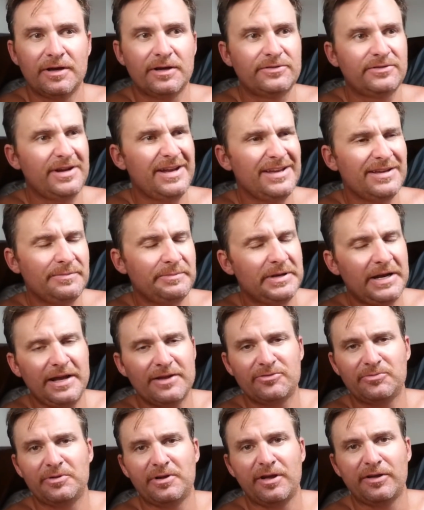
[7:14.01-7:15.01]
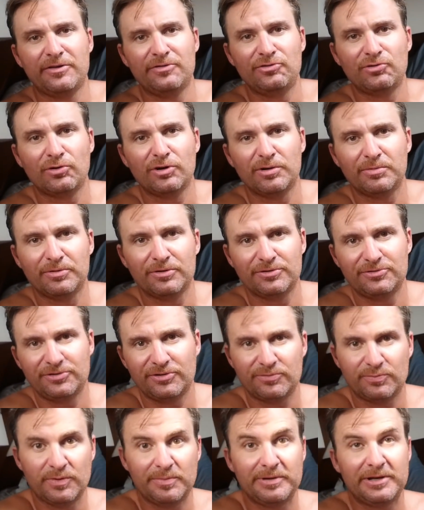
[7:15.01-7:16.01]
Today, I mean, it hasn't been unenjoyable. It's
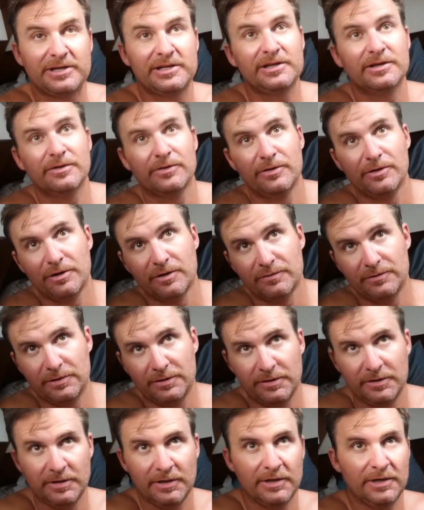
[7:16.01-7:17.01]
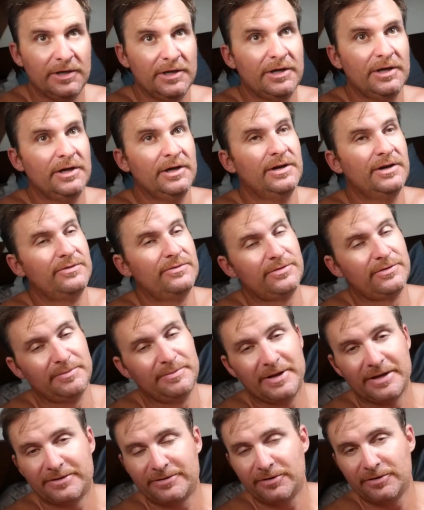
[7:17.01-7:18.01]
just we've been heeled over for
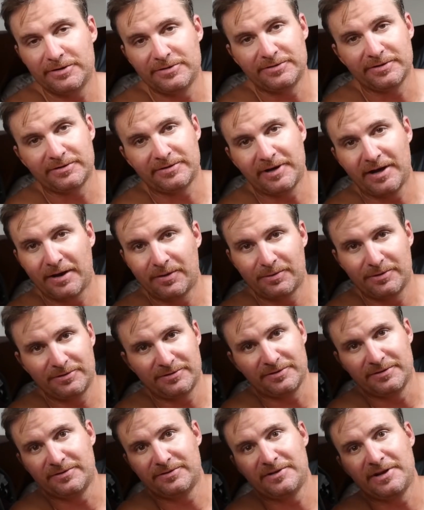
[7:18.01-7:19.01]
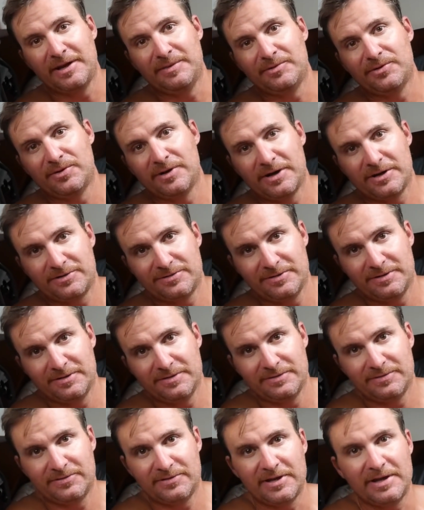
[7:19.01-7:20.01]
about 36 hours in the same direction,
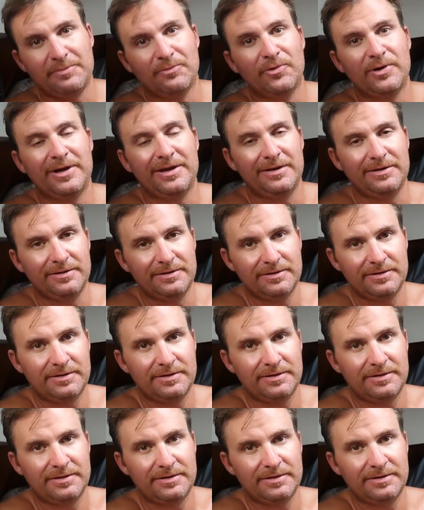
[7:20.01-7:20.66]
same wind.